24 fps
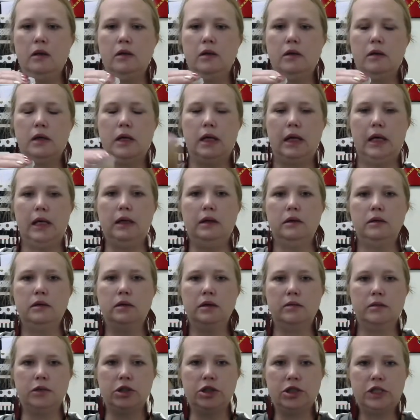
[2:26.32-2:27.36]
Okay,
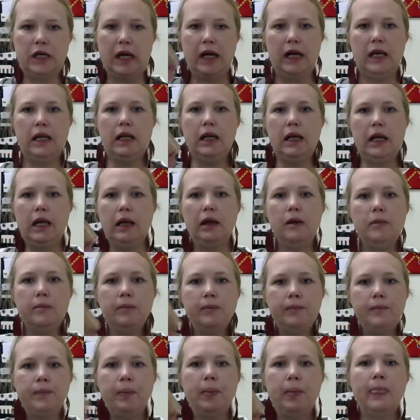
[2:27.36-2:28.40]
I'm going to shake it up.
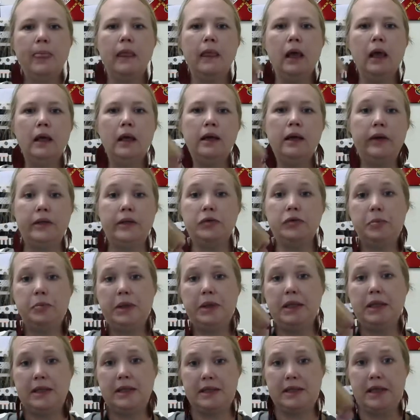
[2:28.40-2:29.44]
Now this would
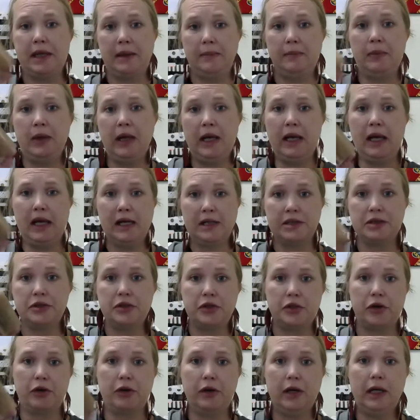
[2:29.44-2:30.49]
be the same thing as
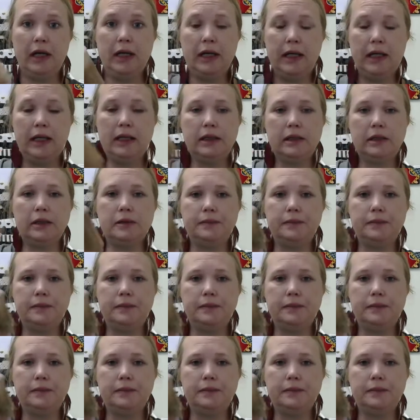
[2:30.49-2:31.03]
stirring it.